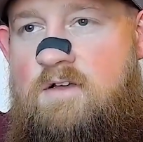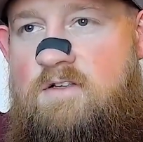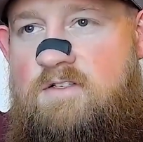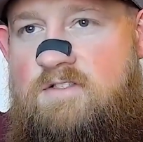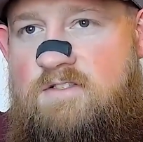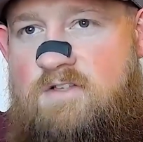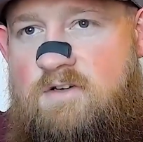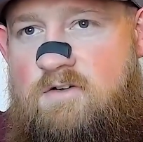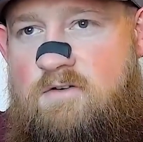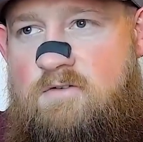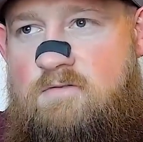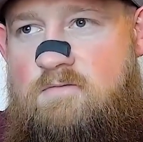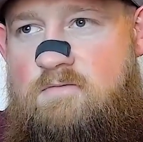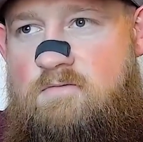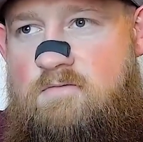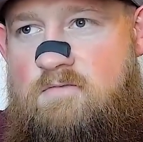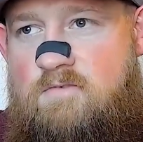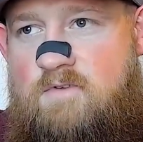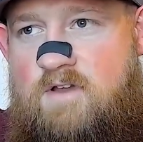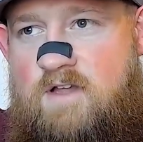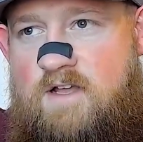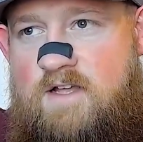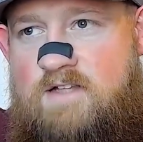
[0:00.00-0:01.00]
So
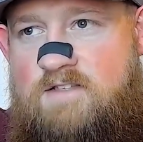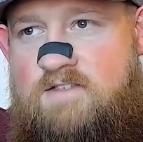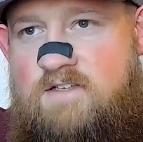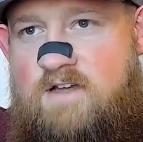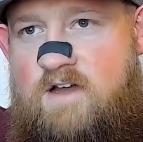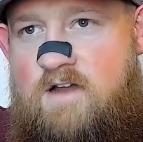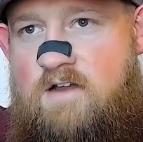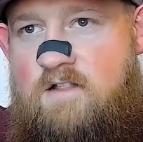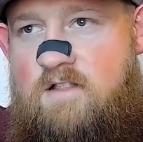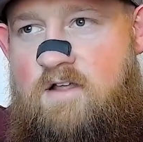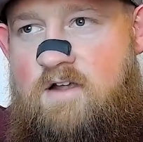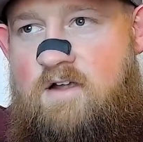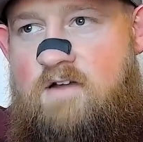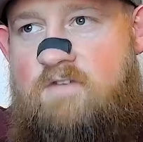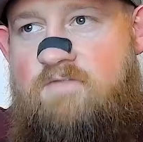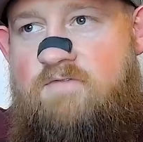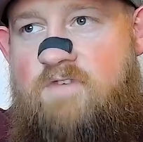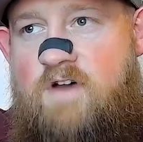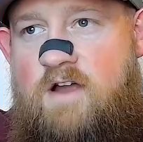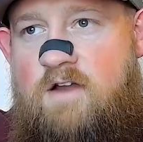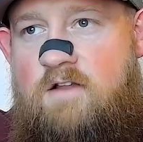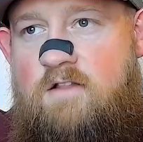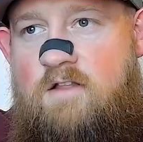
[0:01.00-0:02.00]
it's kind of like a
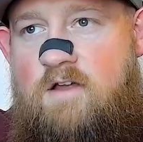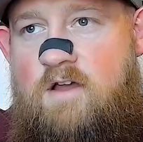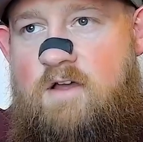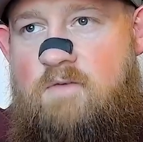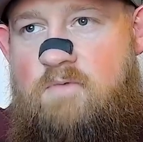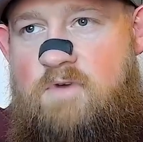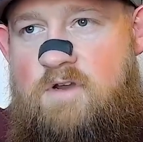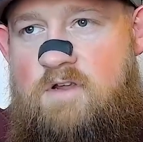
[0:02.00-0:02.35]
fine line.